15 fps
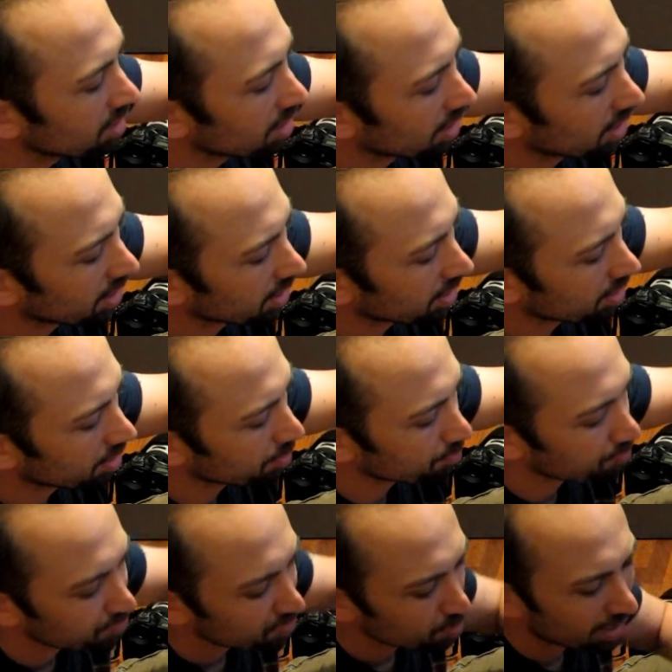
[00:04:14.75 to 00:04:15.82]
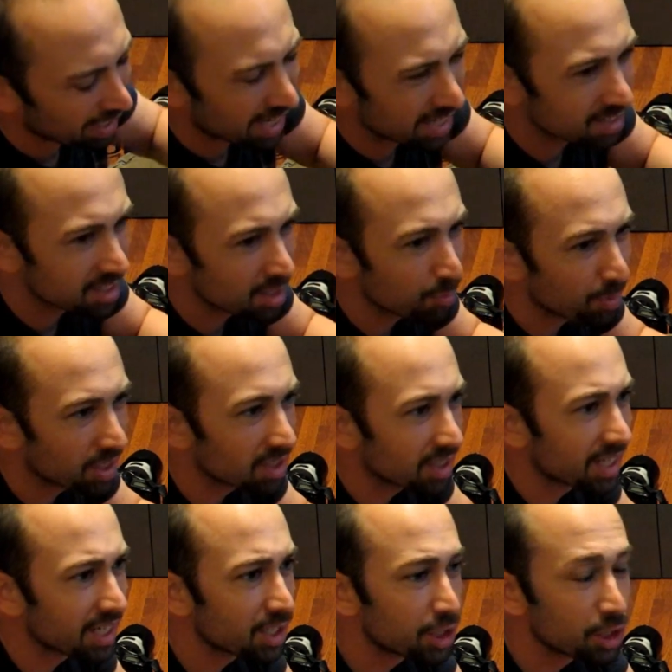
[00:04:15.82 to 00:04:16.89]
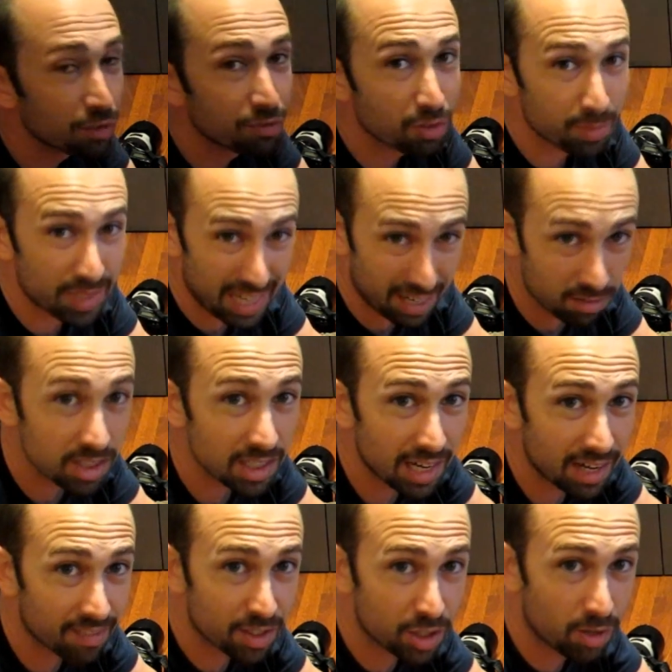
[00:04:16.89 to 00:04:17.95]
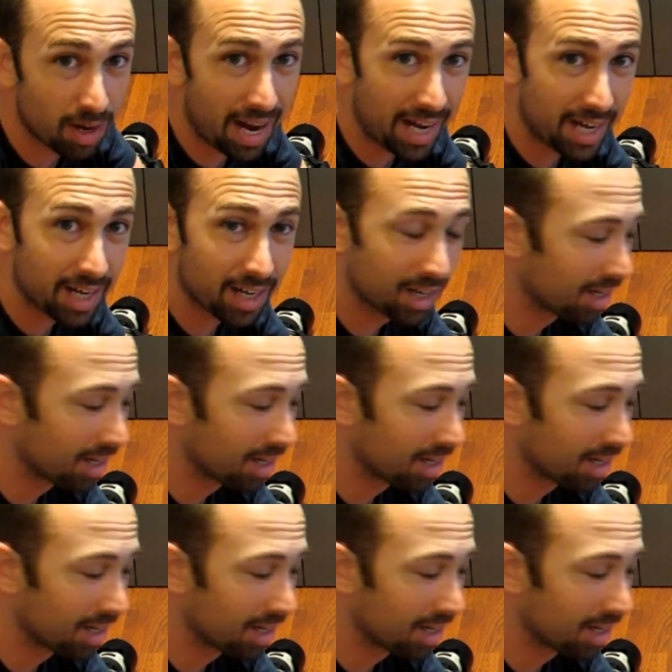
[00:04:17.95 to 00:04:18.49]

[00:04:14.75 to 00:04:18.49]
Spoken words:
But I typically shoot from the outside of the track.